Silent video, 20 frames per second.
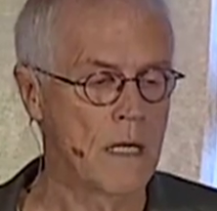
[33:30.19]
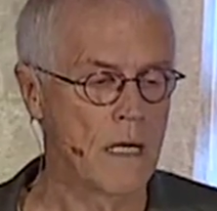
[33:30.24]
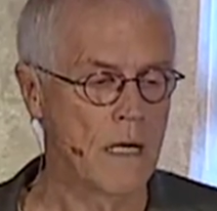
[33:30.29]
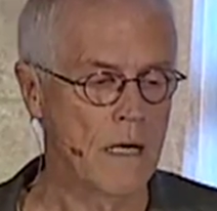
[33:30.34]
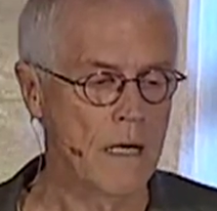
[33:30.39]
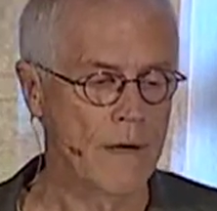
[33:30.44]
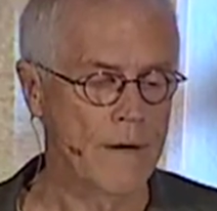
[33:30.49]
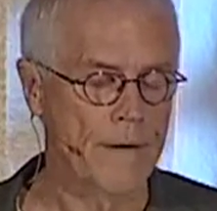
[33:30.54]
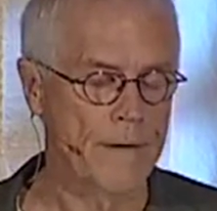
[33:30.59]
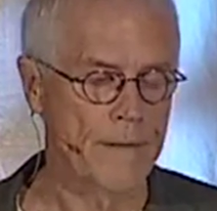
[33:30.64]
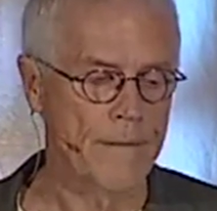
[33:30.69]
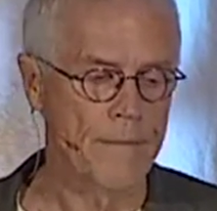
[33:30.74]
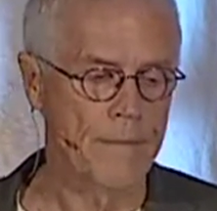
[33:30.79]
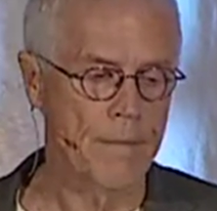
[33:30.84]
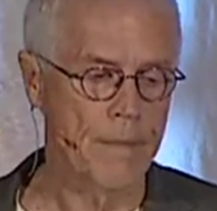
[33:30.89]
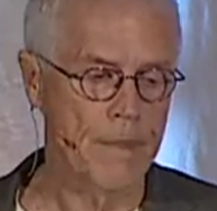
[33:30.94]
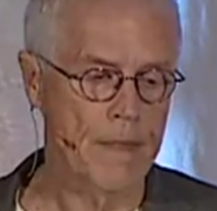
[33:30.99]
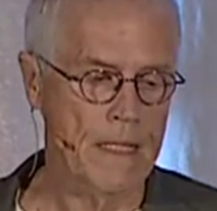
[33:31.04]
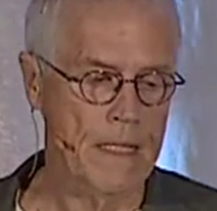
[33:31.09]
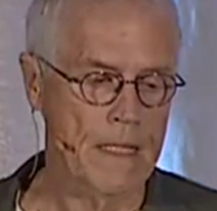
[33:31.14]

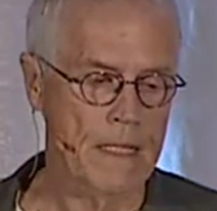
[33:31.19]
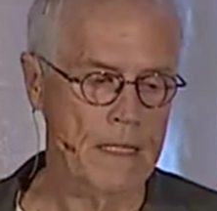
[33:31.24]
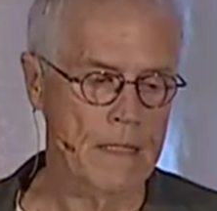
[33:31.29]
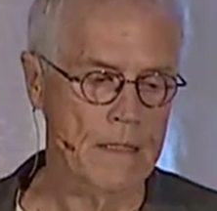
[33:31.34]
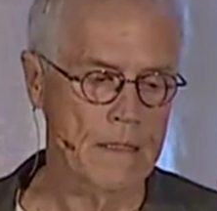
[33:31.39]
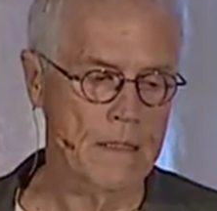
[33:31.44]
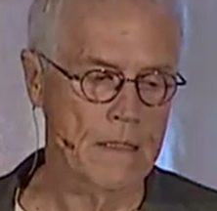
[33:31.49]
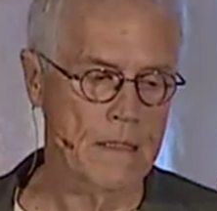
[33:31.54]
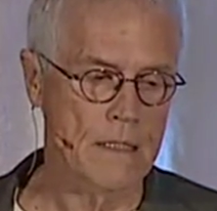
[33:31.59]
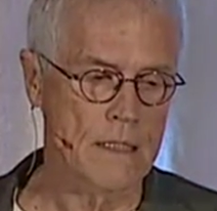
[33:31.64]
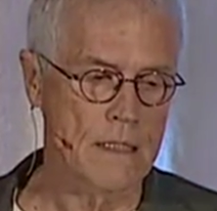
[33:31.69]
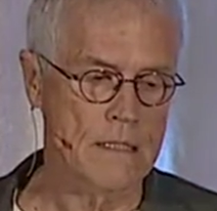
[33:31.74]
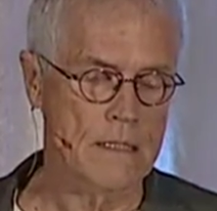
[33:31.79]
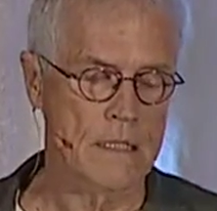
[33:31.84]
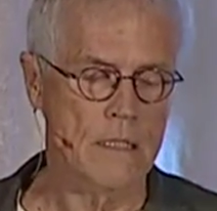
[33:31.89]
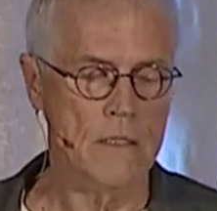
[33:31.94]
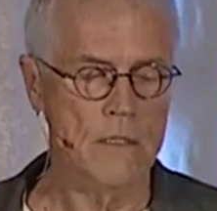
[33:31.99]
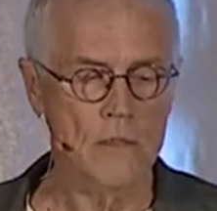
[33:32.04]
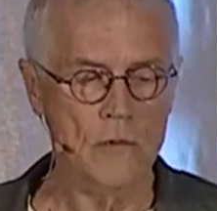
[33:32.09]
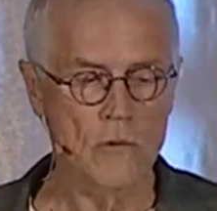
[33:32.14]
Um, and it's
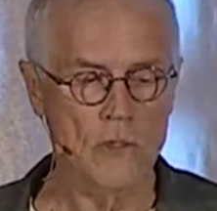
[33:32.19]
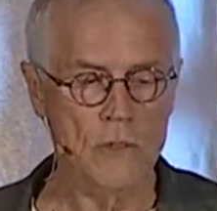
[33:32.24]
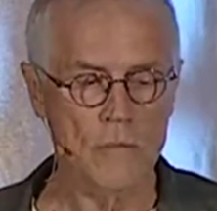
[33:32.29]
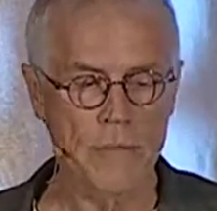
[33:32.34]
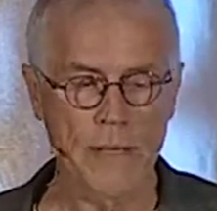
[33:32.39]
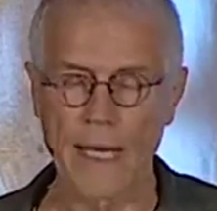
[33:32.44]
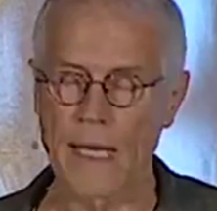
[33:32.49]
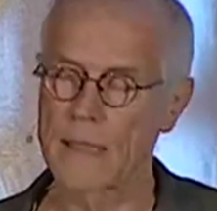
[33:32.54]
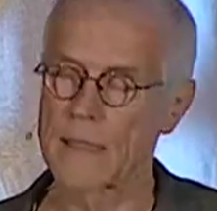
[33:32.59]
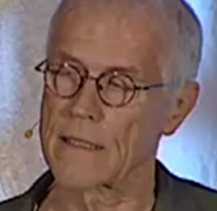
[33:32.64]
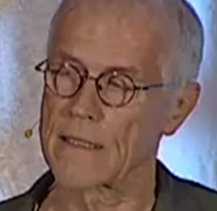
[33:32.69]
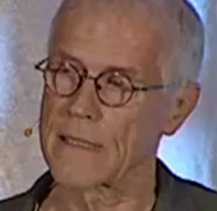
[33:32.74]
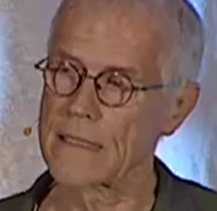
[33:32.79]
a huge impact.